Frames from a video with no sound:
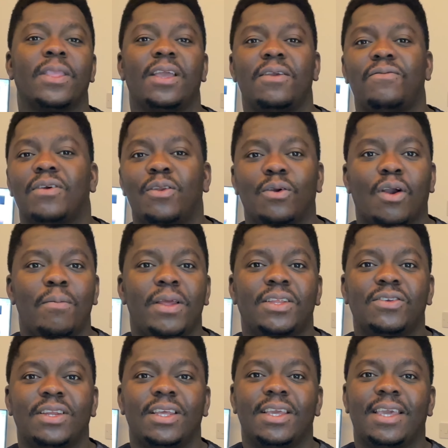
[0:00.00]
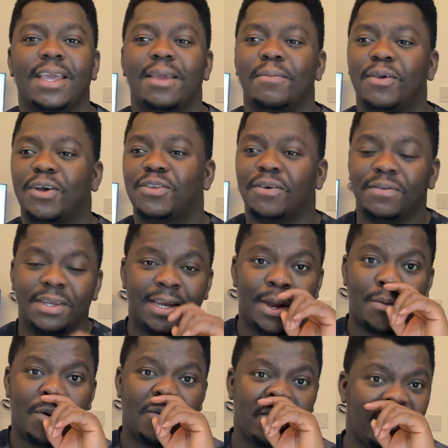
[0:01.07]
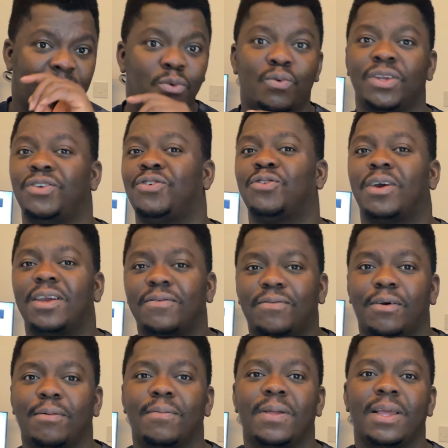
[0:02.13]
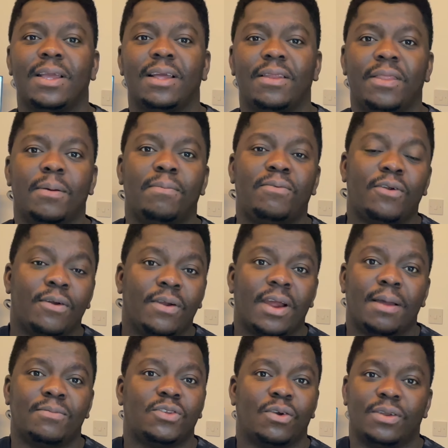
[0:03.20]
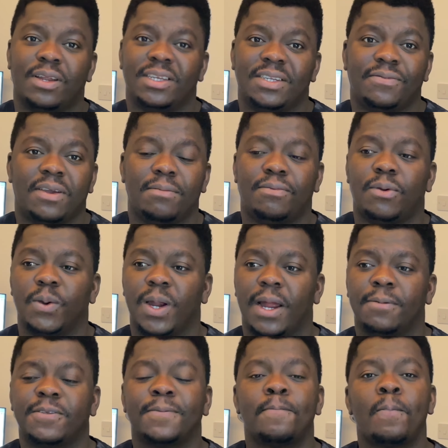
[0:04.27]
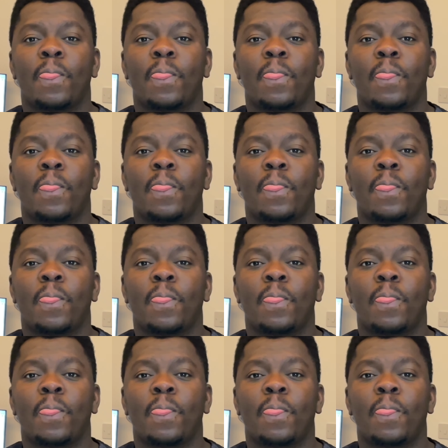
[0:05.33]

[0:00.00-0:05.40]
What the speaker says: if you're coming to the UK because of the number of people withdrawing from the programs or the different programs,